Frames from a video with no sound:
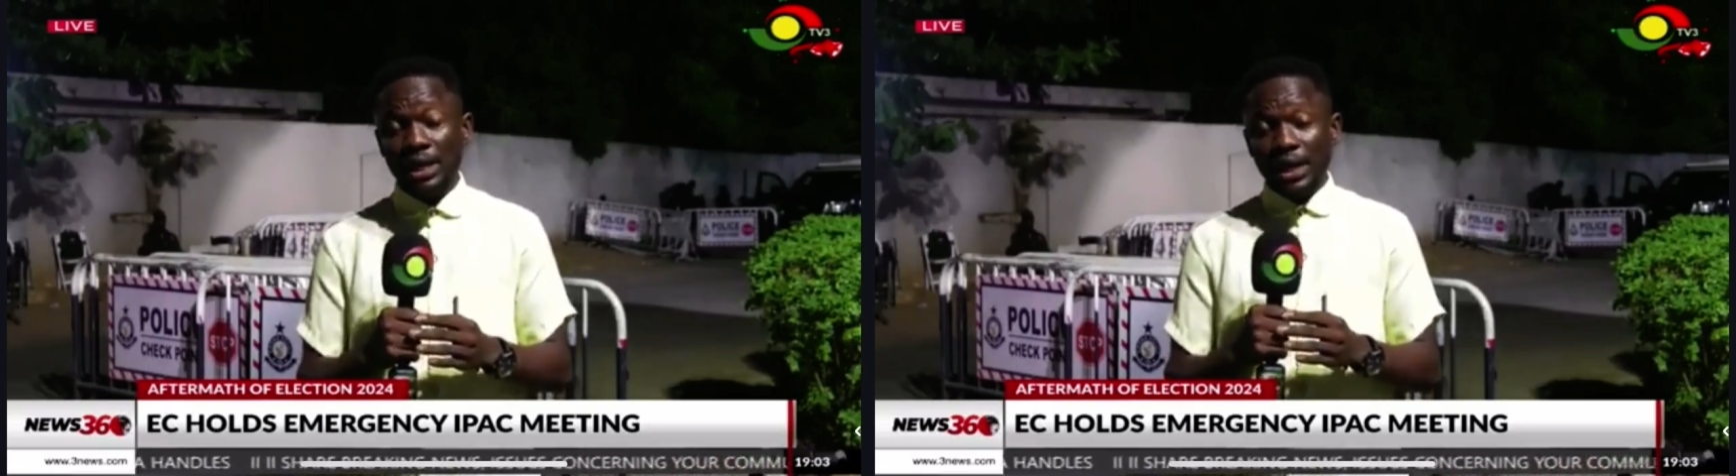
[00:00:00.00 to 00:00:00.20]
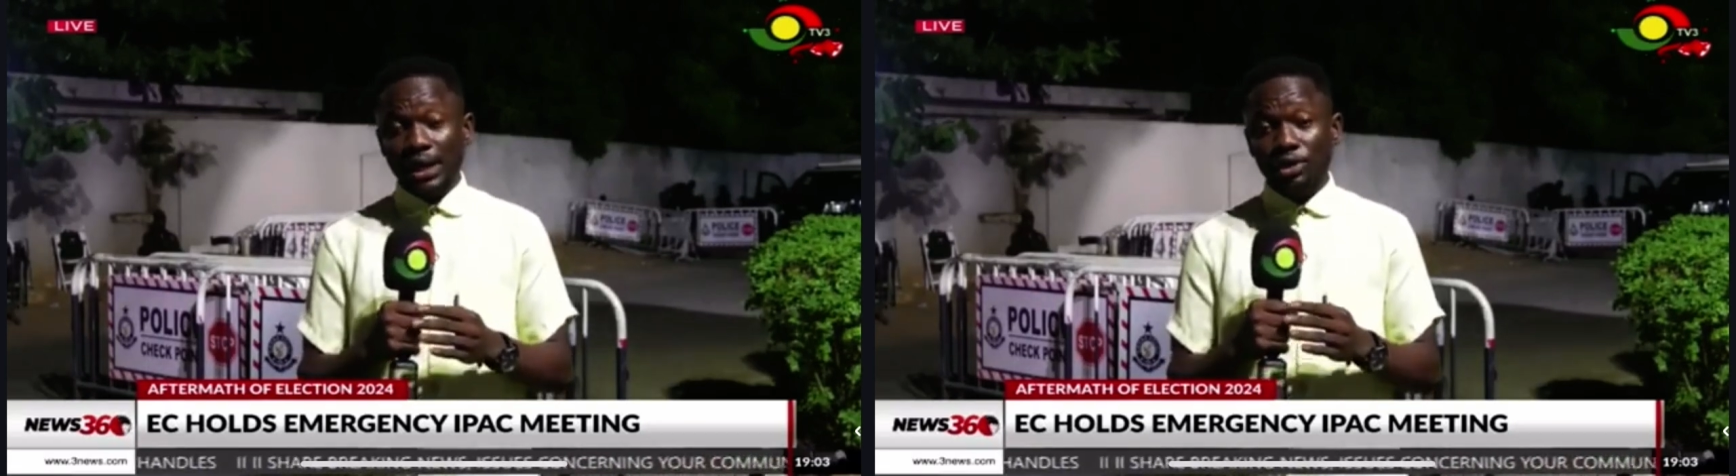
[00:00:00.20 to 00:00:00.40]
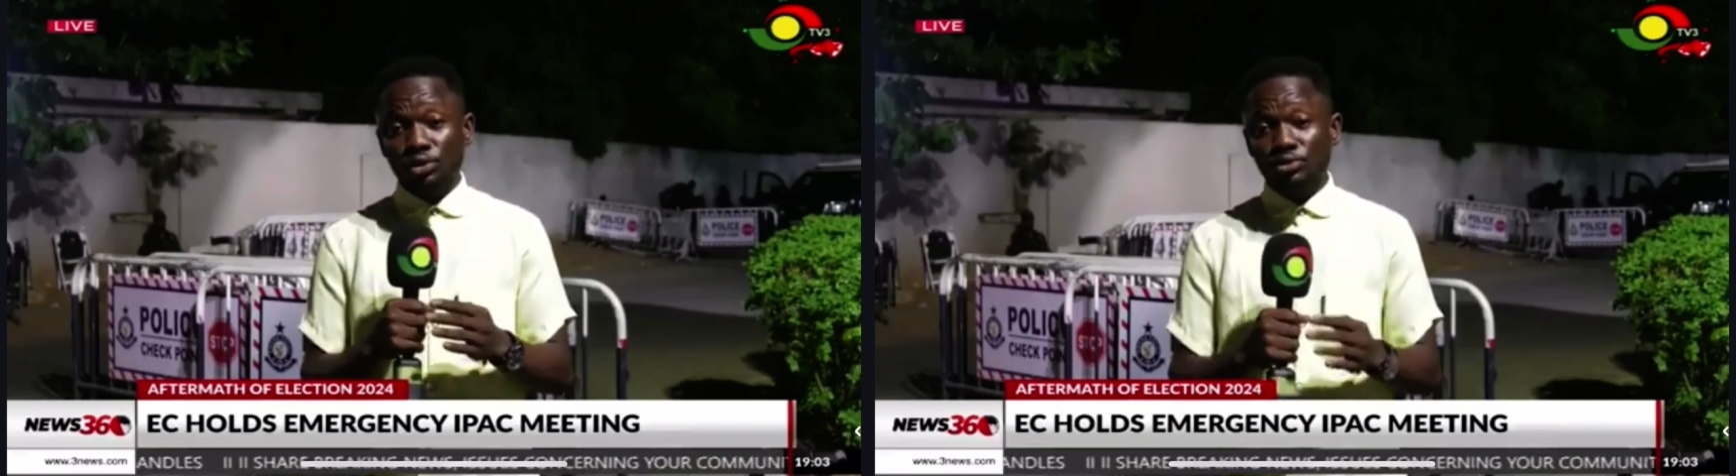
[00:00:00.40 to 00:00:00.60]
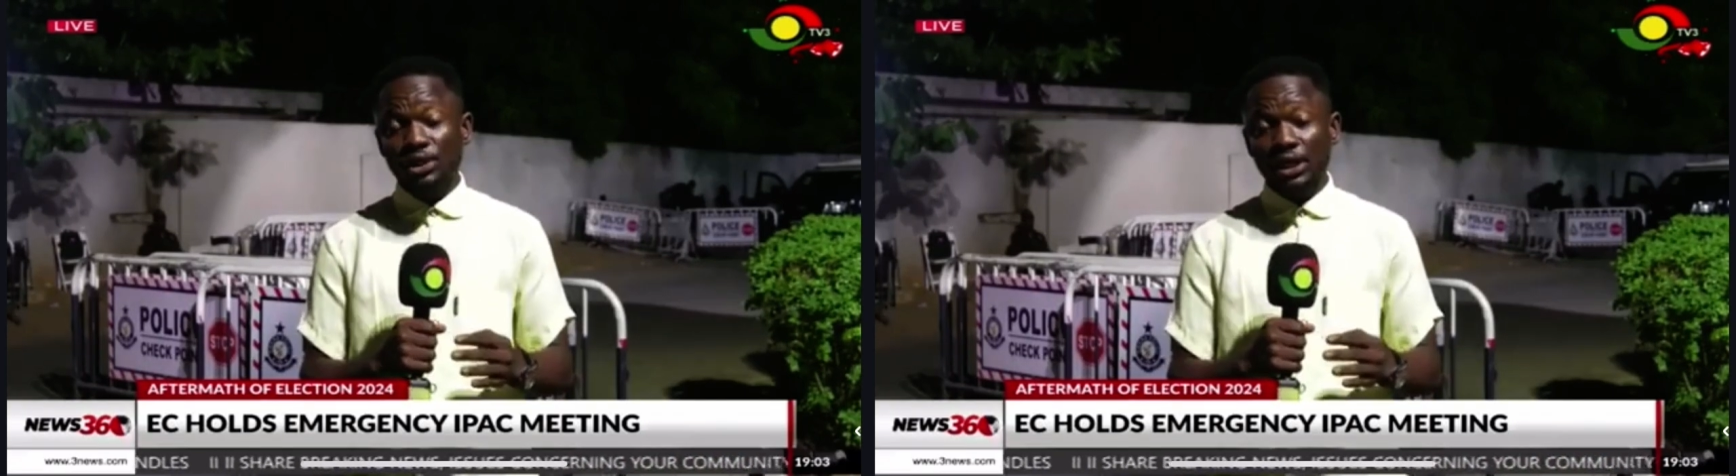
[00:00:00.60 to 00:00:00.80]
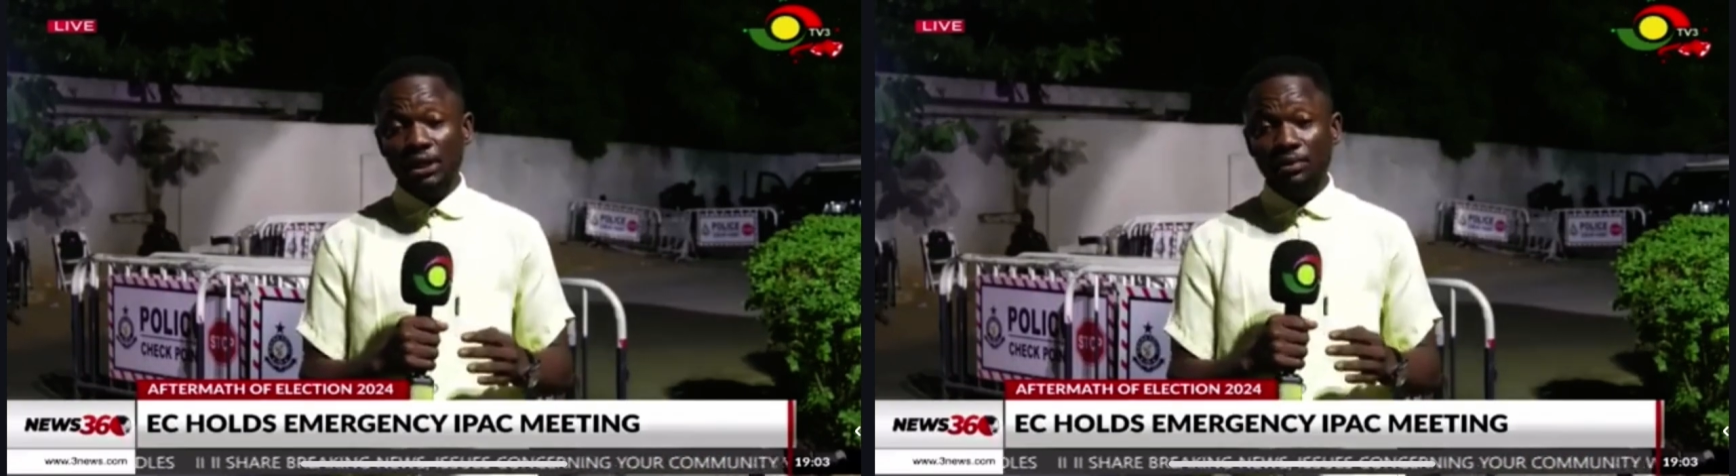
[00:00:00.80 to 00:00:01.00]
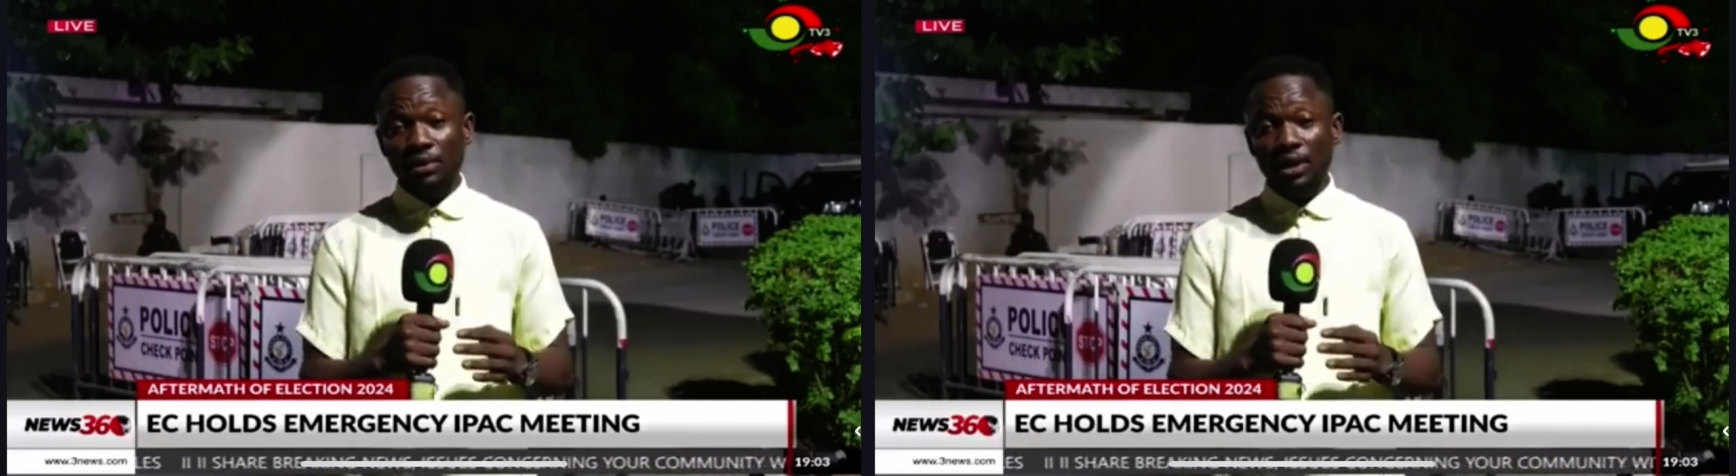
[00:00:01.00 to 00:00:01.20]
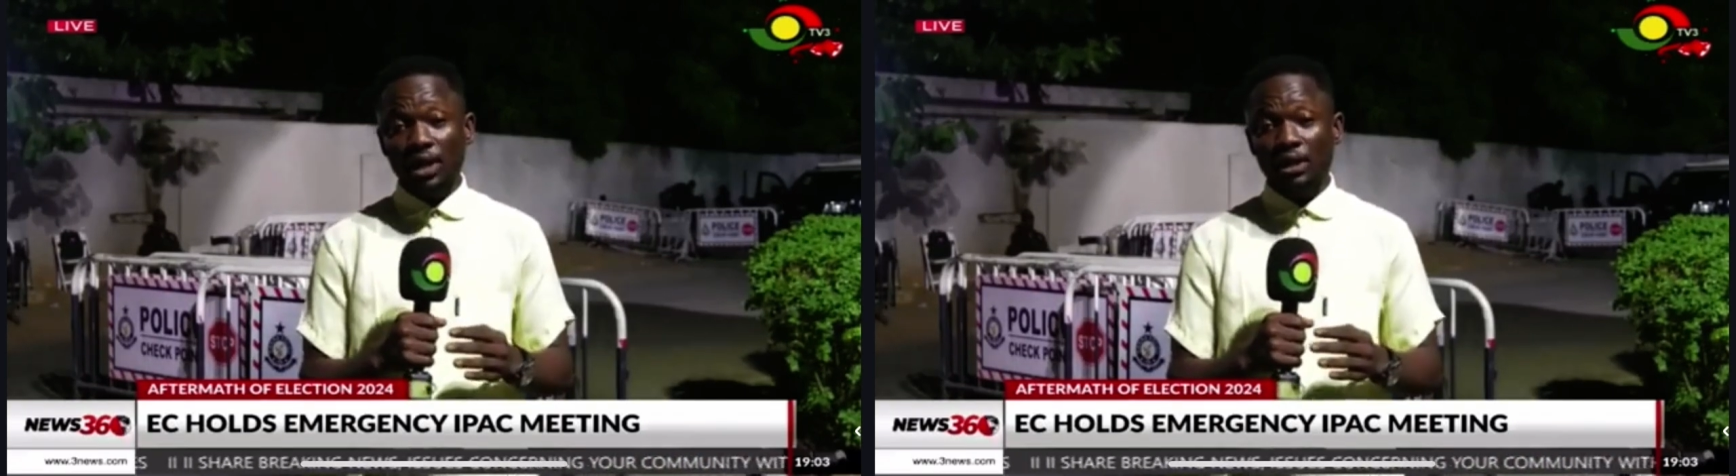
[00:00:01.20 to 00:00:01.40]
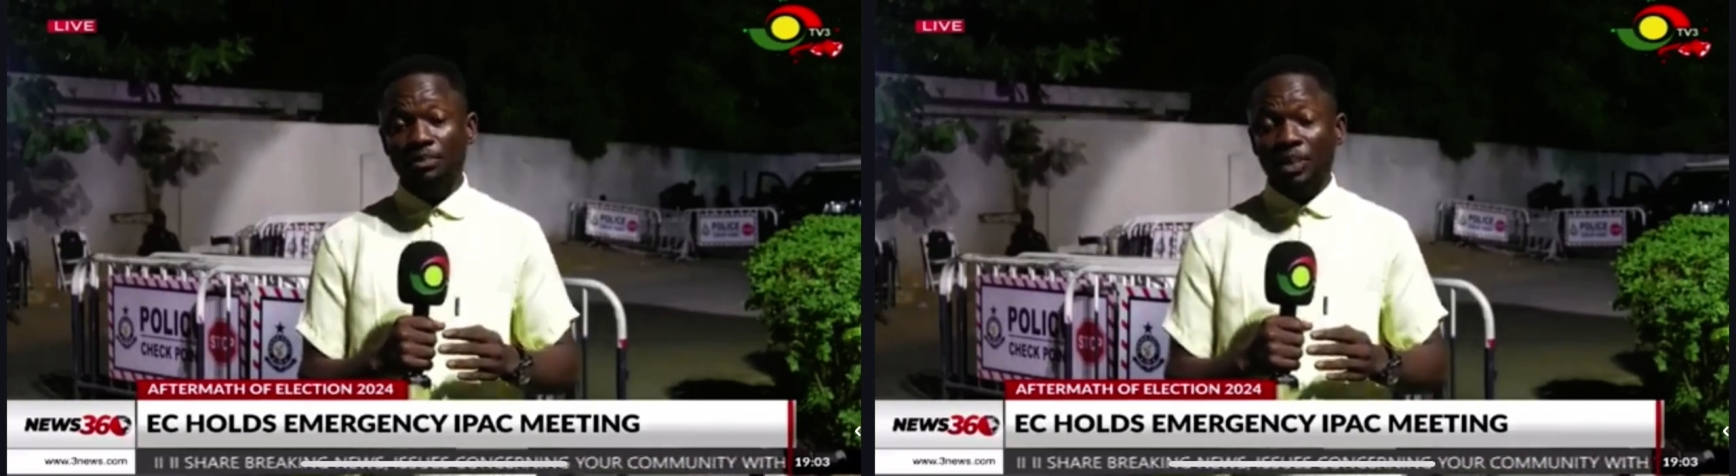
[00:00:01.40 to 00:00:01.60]
including
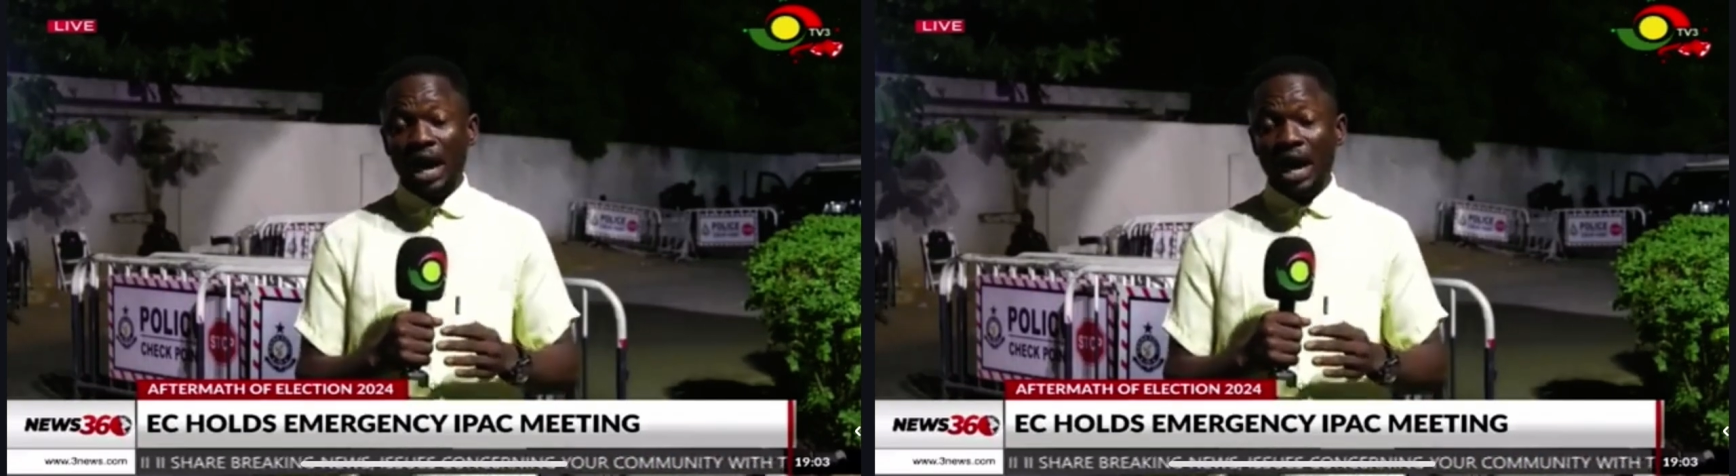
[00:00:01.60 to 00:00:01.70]
the